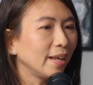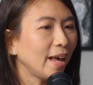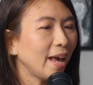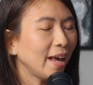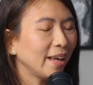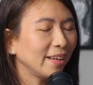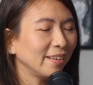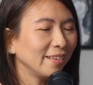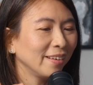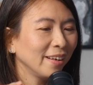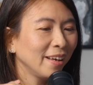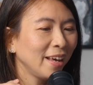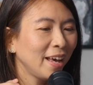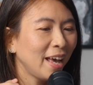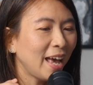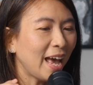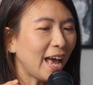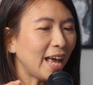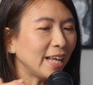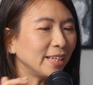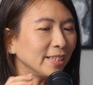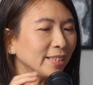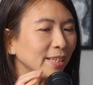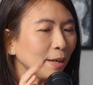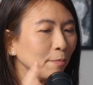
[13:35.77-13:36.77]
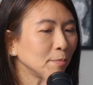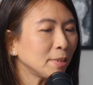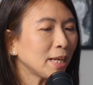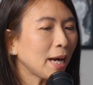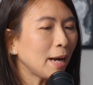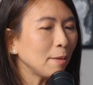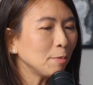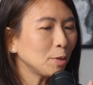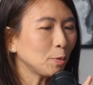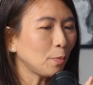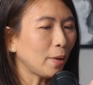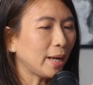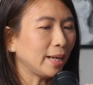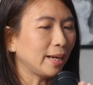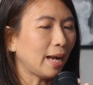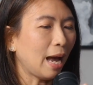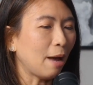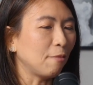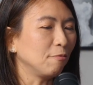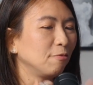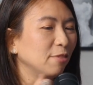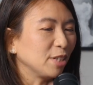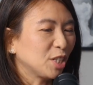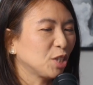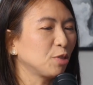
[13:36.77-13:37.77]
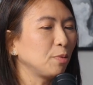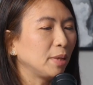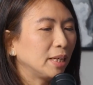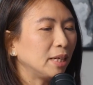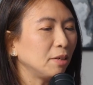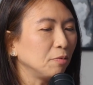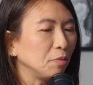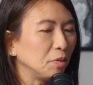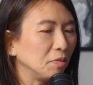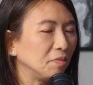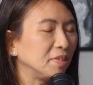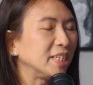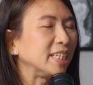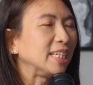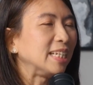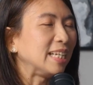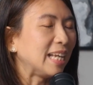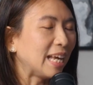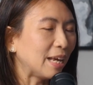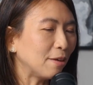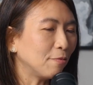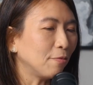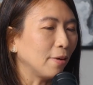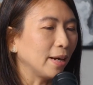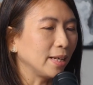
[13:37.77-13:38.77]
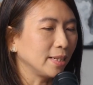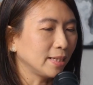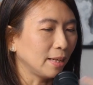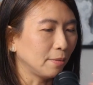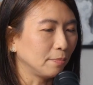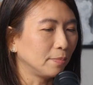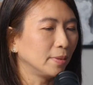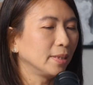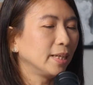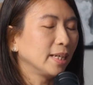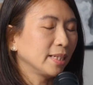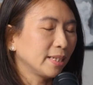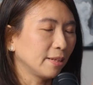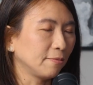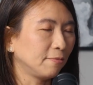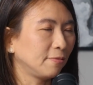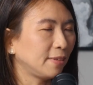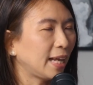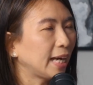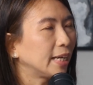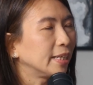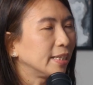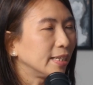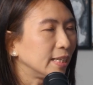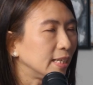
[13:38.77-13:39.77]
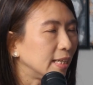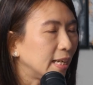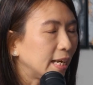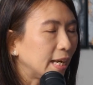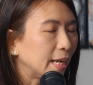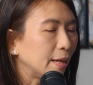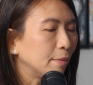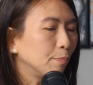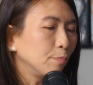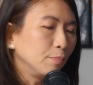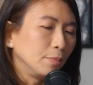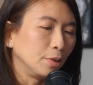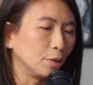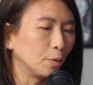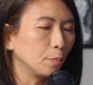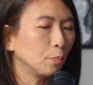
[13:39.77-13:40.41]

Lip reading: And sometimes when I'm frustrated with delay, for example, there's a flight delay,